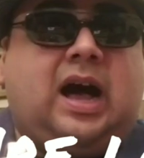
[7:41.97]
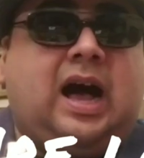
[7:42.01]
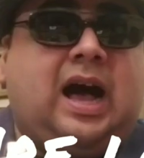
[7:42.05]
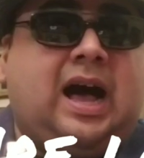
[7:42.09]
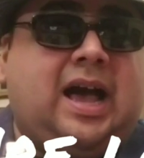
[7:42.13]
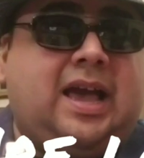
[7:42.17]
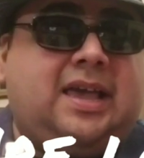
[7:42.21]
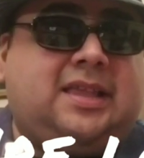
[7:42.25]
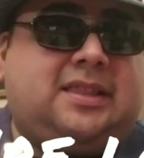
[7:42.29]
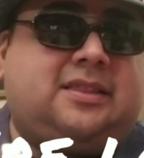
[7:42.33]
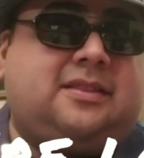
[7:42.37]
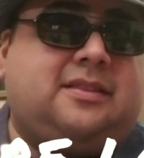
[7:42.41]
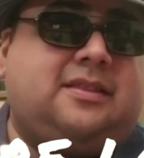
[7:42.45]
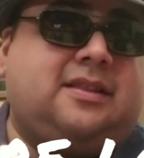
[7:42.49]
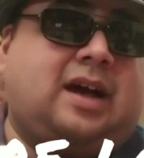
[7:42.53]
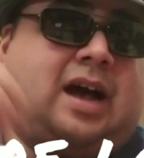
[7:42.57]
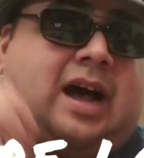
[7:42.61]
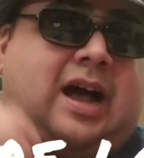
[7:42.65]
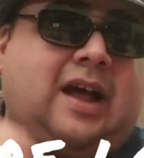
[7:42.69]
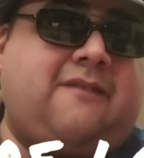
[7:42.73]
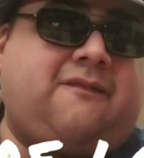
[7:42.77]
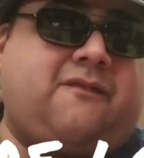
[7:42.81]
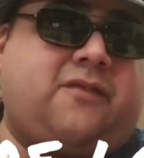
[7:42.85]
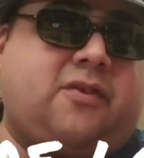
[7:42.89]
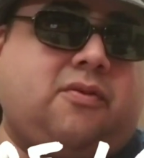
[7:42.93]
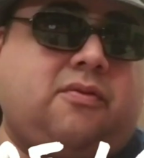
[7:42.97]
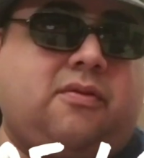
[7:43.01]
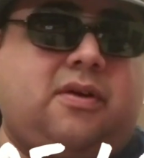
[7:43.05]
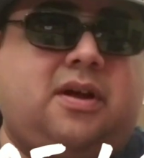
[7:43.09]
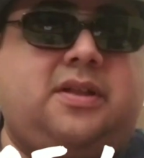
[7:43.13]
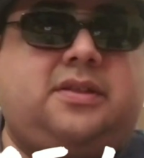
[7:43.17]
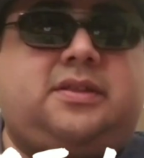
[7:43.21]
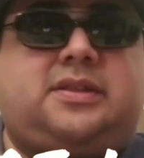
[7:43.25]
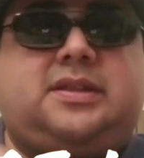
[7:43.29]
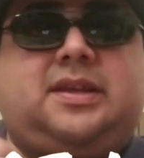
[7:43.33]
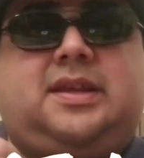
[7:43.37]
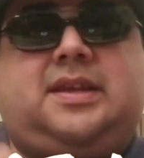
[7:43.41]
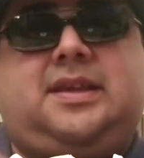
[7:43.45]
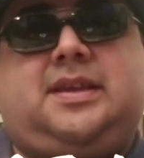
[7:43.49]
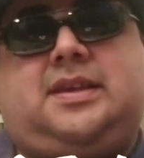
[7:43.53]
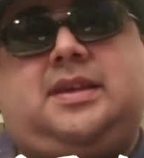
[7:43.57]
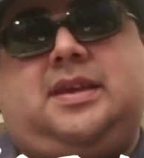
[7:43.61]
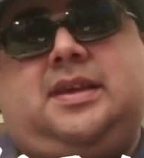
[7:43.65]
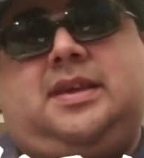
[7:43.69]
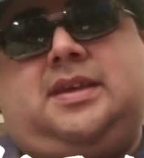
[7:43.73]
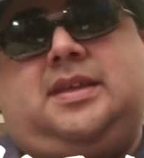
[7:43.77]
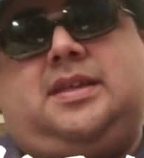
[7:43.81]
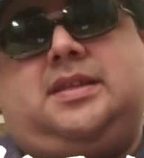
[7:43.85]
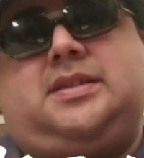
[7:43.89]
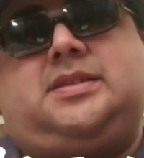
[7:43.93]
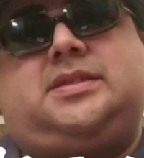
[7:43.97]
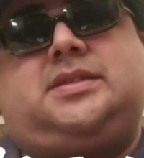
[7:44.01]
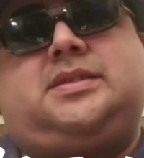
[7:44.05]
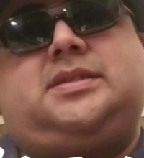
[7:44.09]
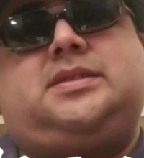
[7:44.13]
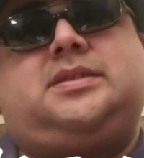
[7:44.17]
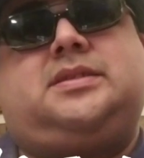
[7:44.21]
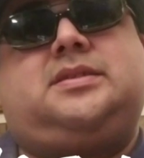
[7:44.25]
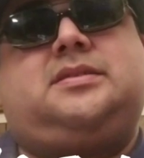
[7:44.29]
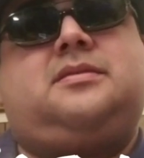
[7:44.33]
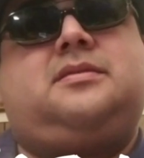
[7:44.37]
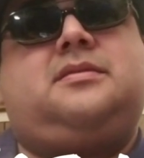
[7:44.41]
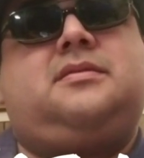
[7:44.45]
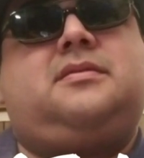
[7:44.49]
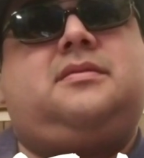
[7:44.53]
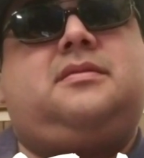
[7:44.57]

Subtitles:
I for one think it's,